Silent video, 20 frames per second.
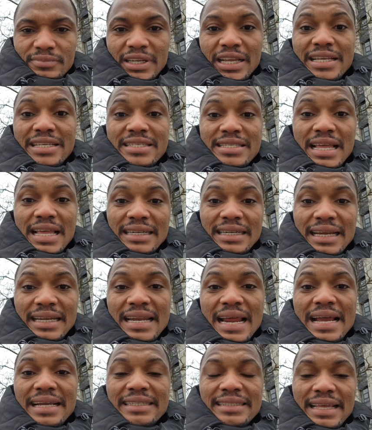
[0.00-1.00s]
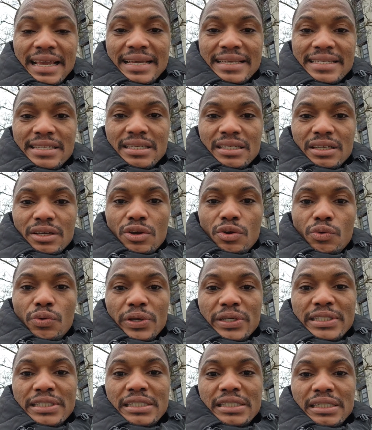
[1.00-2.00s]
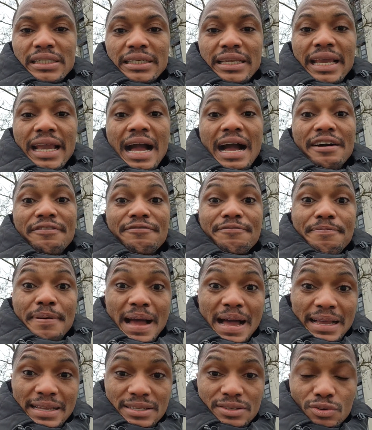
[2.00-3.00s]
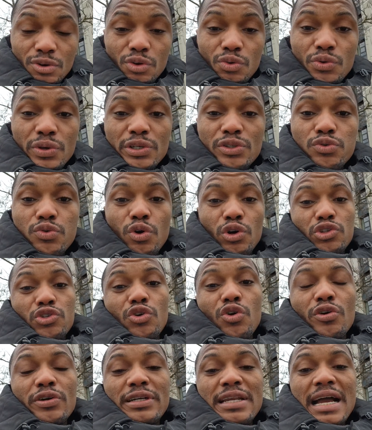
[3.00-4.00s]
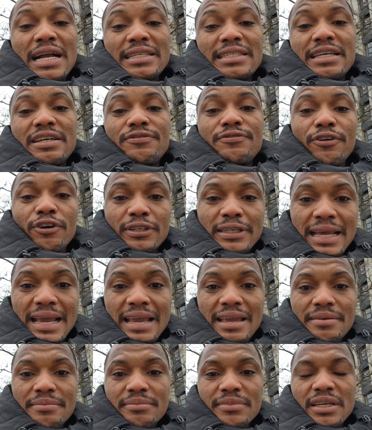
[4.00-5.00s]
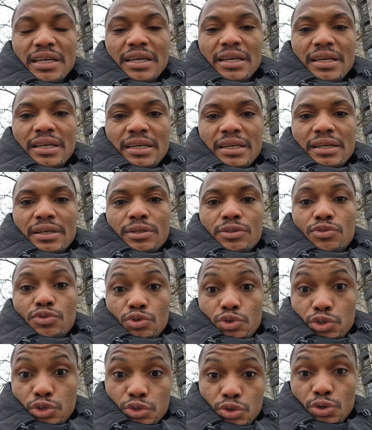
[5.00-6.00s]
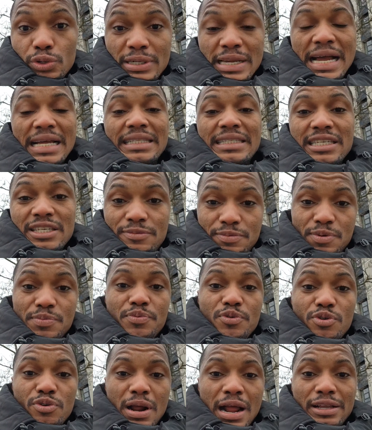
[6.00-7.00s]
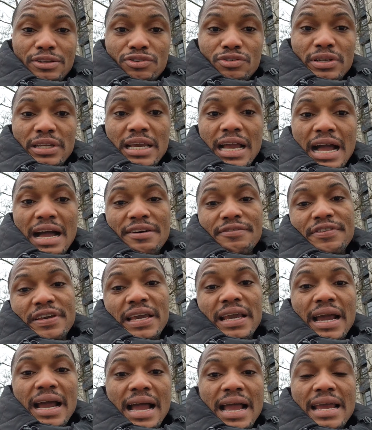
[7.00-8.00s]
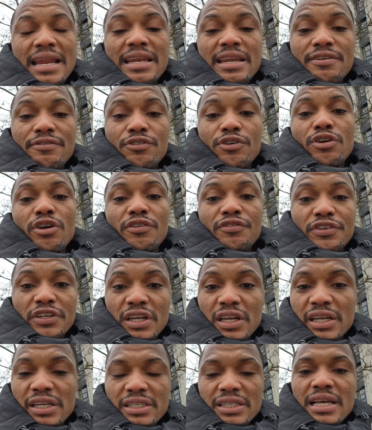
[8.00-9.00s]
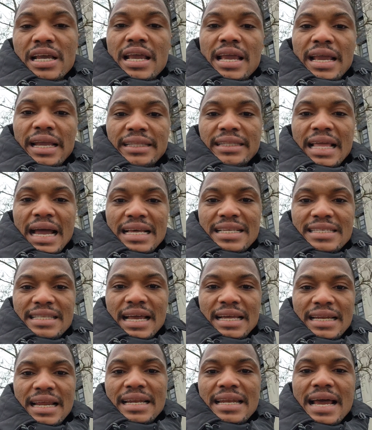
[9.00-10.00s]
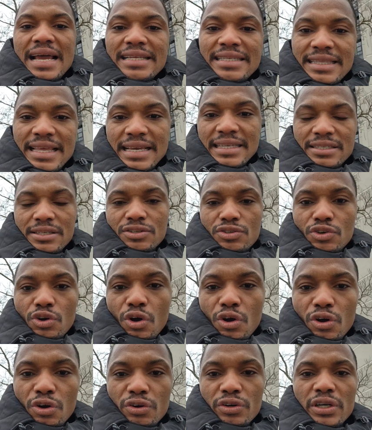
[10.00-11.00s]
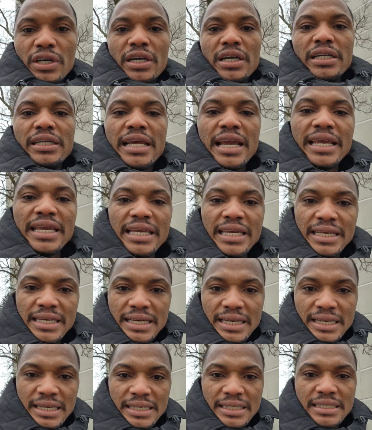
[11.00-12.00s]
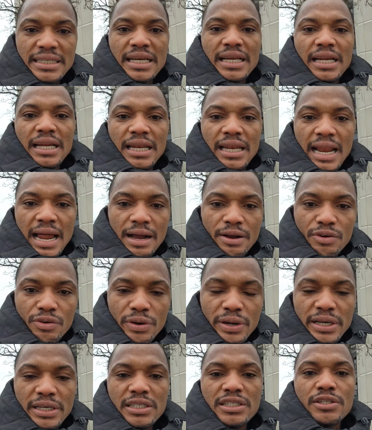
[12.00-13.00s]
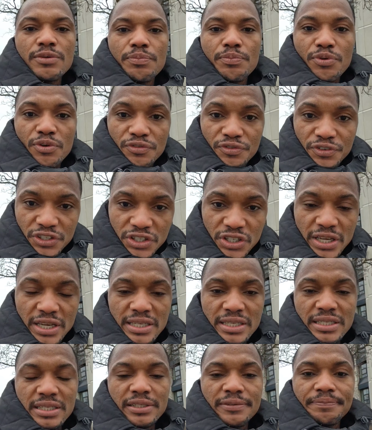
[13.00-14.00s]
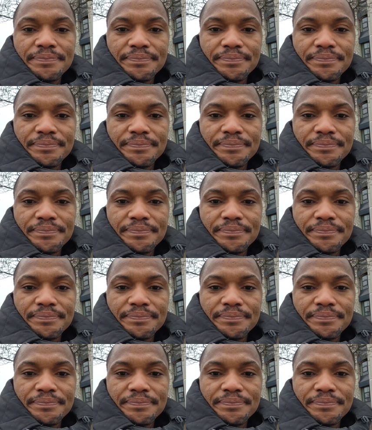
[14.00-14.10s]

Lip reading: A standardized test which they have passed or which was conducted for them to show that these people actually have a high level of English. And that standardized test is called the English Language Proficiency.